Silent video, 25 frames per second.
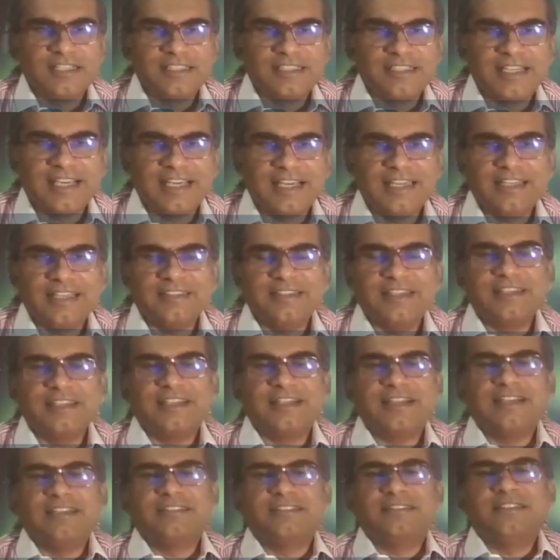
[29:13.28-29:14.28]
directed
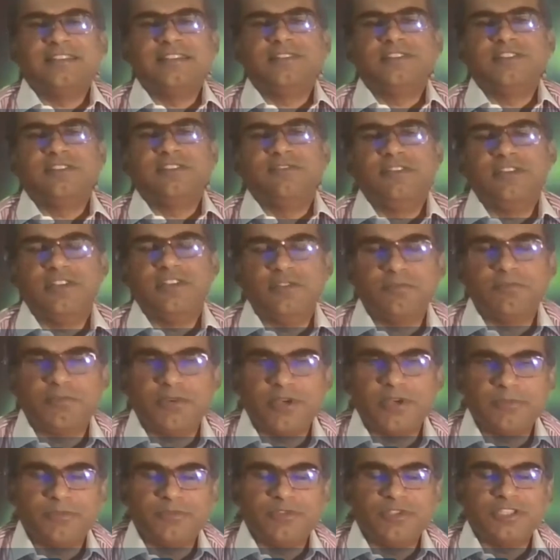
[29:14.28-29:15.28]
against the civilian
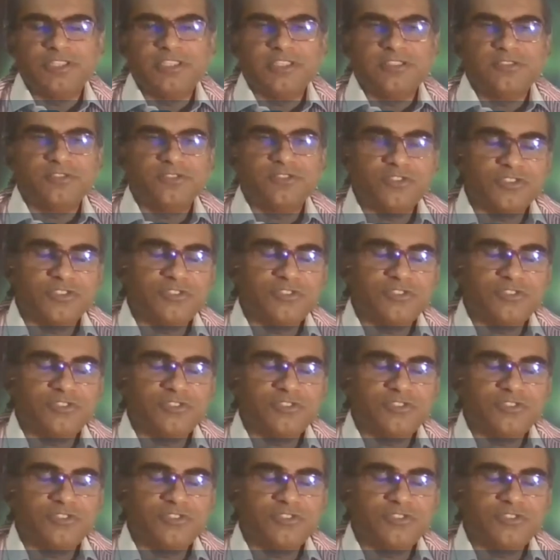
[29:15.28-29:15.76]
population.